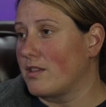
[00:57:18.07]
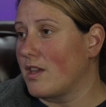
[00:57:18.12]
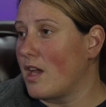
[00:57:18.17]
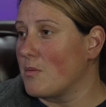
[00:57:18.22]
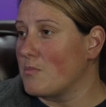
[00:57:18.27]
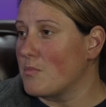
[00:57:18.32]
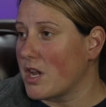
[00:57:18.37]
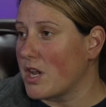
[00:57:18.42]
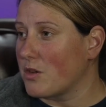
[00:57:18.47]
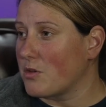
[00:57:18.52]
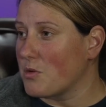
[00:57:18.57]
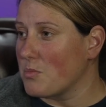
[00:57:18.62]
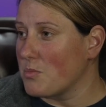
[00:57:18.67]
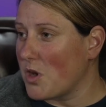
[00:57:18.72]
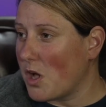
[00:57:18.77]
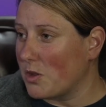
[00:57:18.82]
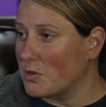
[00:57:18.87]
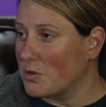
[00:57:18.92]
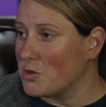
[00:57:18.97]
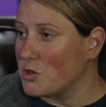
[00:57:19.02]

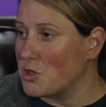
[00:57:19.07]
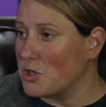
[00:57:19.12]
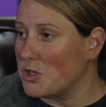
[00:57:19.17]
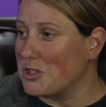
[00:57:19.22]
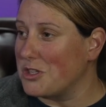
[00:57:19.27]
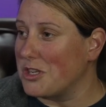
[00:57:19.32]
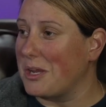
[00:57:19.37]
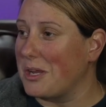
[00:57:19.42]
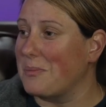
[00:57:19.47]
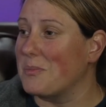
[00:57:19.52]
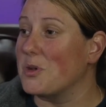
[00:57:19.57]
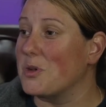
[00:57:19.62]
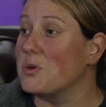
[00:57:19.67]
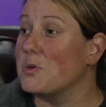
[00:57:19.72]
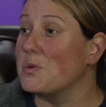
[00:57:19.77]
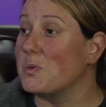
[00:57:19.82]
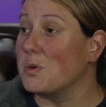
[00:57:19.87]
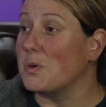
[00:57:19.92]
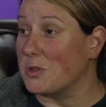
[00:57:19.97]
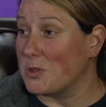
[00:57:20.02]
microbiology team who
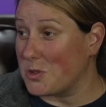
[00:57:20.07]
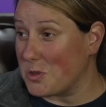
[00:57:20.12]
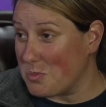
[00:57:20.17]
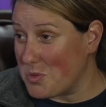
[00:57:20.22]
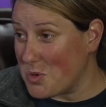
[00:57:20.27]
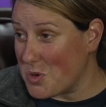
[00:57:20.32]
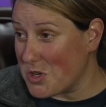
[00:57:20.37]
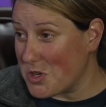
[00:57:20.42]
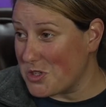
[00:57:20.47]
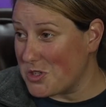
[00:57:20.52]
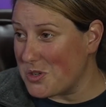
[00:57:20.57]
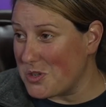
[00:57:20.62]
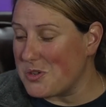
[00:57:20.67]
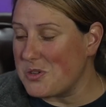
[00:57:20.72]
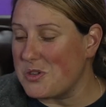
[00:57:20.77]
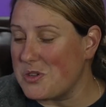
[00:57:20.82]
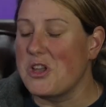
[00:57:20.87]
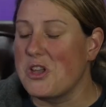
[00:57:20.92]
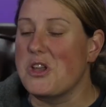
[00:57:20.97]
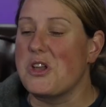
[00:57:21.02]
will support you
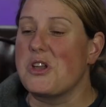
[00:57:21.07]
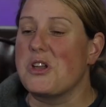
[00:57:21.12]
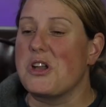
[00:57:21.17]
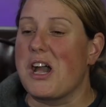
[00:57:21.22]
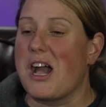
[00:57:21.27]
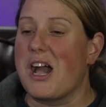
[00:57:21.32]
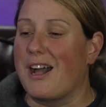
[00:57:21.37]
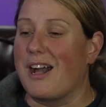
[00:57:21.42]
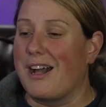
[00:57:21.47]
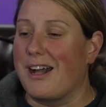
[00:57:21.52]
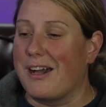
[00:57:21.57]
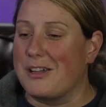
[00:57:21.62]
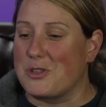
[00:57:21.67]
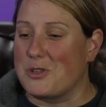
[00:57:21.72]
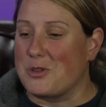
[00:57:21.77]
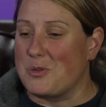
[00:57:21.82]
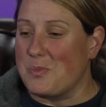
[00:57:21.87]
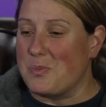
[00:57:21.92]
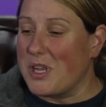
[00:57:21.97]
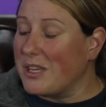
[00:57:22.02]

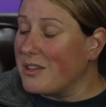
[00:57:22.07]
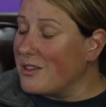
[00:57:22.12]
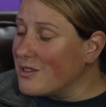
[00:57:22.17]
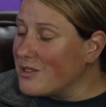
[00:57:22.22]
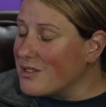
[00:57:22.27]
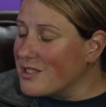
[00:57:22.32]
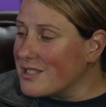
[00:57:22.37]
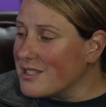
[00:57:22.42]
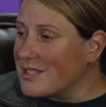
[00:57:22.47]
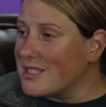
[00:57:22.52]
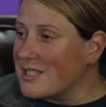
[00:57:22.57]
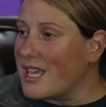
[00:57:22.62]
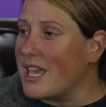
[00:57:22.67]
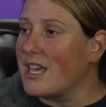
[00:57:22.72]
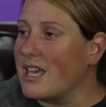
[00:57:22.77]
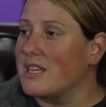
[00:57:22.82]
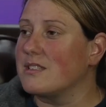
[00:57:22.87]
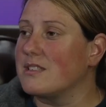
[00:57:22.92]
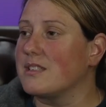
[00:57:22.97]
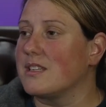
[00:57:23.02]
to make you the
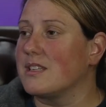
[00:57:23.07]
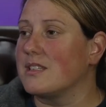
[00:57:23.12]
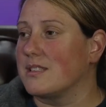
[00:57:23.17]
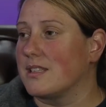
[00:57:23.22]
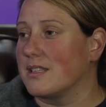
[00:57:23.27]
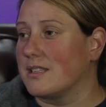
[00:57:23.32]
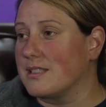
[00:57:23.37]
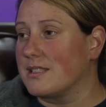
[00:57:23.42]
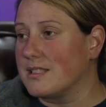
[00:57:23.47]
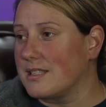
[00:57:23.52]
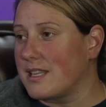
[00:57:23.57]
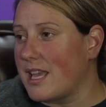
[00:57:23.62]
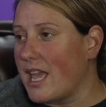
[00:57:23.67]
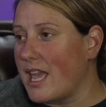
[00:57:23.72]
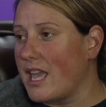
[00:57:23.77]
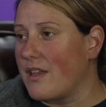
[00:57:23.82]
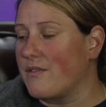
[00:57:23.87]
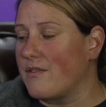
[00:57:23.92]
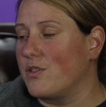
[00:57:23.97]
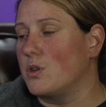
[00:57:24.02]
scent. Is it
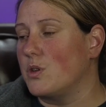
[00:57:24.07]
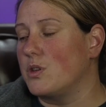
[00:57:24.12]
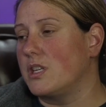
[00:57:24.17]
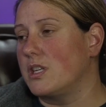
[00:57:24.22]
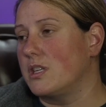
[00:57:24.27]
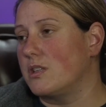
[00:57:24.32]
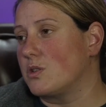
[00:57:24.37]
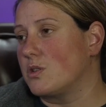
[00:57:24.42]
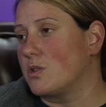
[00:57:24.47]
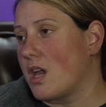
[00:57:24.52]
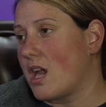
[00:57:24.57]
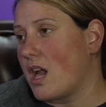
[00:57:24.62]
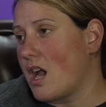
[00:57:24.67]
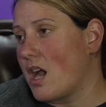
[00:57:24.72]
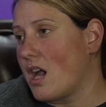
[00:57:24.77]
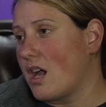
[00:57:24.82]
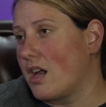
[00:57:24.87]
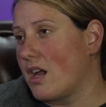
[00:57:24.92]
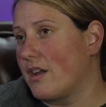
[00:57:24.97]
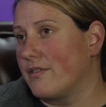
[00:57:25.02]
safe? You need to
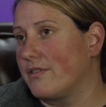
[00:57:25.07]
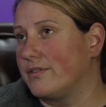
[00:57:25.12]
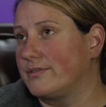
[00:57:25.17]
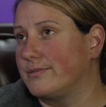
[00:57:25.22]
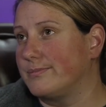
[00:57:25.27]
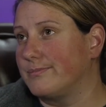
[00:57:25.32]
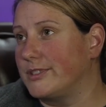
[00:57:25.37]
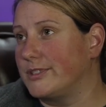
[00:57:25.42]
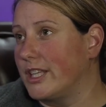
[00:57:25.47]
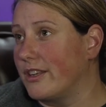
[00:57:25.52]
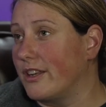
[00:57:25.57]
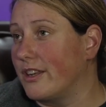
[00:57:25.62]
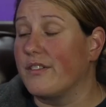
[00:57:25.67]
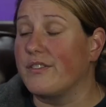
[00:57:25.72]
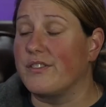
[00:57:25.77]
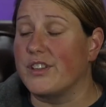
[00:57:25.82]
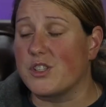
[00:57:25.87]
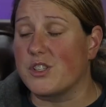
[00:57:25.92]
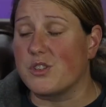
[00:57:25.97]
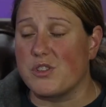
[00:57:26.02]
have,
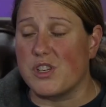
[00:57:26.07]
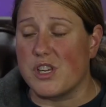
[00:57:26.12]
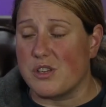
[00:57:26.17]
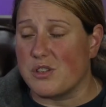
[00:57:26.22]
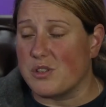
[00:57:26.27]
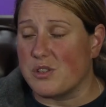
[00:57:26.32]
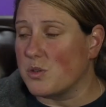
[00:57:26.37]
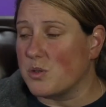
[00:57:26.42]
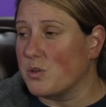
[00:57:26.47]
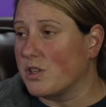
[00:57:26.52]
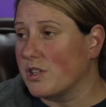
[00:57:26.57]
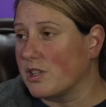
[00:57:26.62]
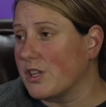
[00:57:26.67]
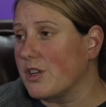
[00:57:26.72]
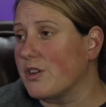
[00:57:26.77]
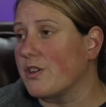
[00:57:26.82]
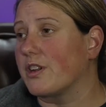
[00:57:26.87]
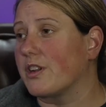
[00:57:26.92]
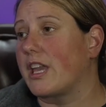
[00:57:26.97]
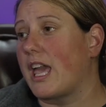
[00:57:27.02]
veterinarians who
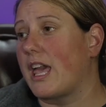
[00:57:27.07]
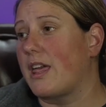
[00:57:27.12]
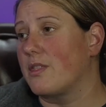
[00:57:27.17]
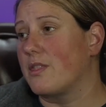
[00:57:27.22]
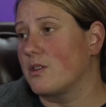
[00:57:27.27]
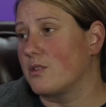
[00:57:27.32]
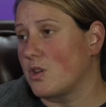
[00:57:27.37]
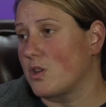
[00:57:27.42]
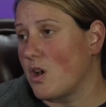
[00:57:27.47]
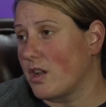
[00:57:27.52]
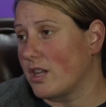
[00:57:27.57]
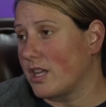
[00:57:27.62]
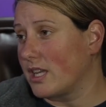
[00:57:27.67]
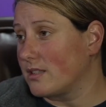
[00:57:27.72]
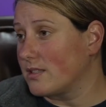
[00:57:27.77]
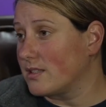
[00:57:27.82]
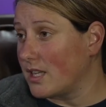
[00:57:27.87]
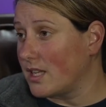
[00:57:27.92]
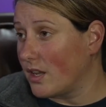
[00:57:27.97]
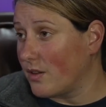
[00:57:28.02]
clear. Can the dog get
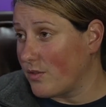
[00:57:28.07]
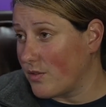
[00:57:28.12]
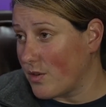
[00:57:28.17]
sick from